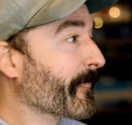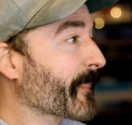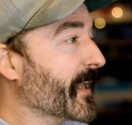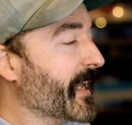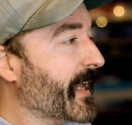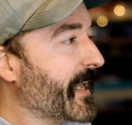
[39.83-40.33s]

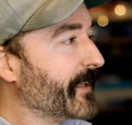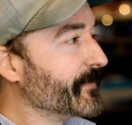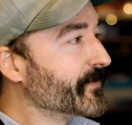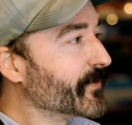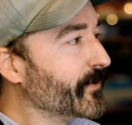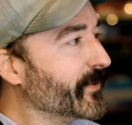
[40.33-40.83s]
And so
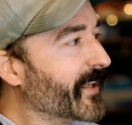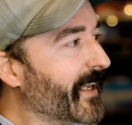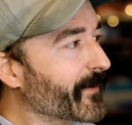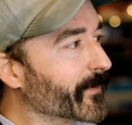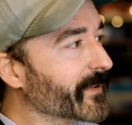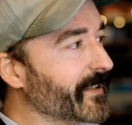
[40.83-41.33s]
you can't
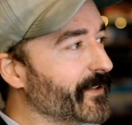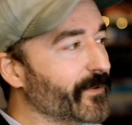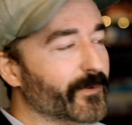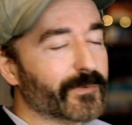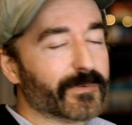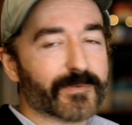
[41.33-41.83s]
really
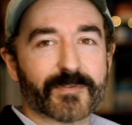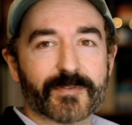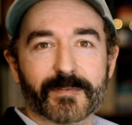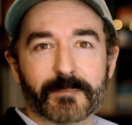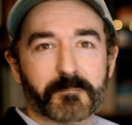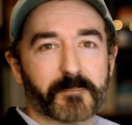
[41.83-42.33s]
use
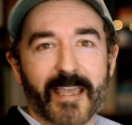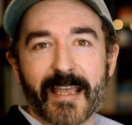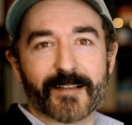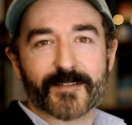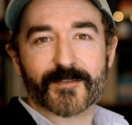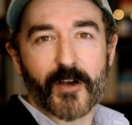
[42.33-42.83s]
canned
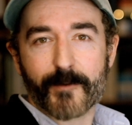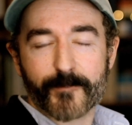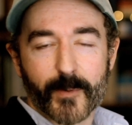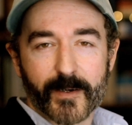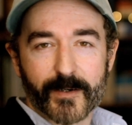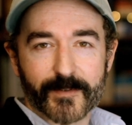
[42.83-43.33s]

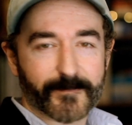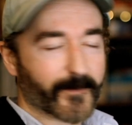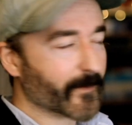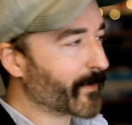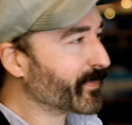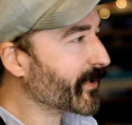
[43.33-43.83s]
software for the
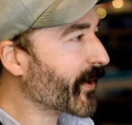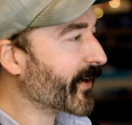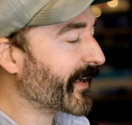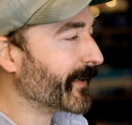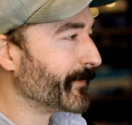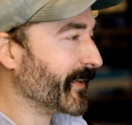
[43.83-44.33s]

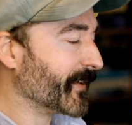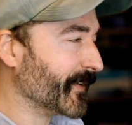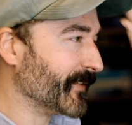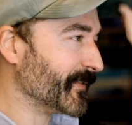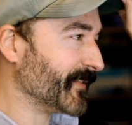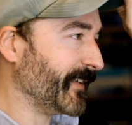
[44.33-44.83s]
plotting
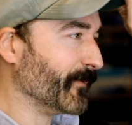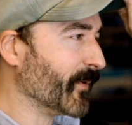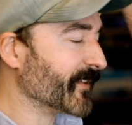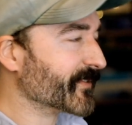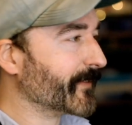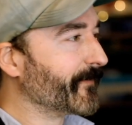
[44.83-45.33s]
because it wants
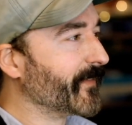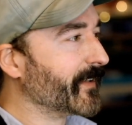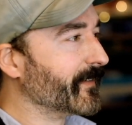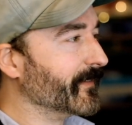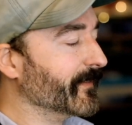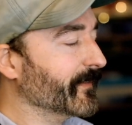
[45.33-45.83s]
to fit.
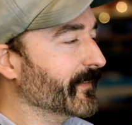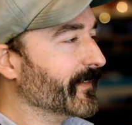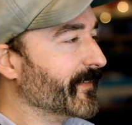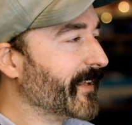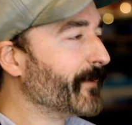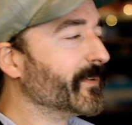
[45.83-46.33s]

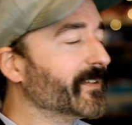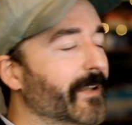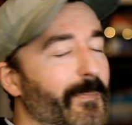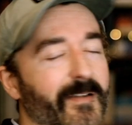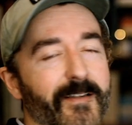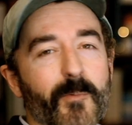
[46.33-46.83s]
They would
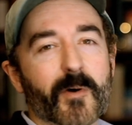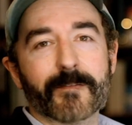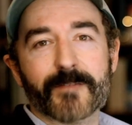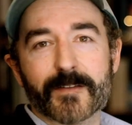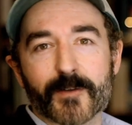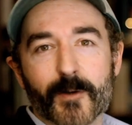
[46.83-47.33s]
typically want to fit
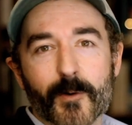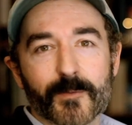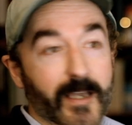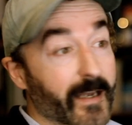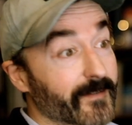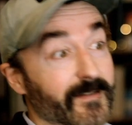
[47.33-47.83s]
their own
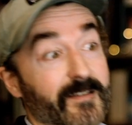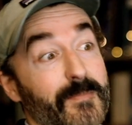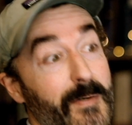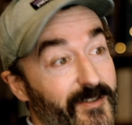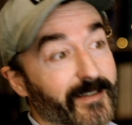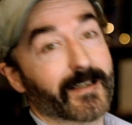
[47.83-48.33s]
lines,
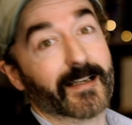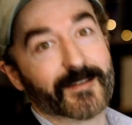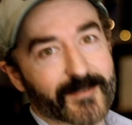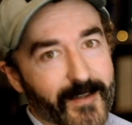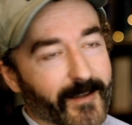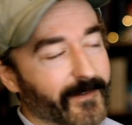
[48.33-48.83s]
especially in Excel.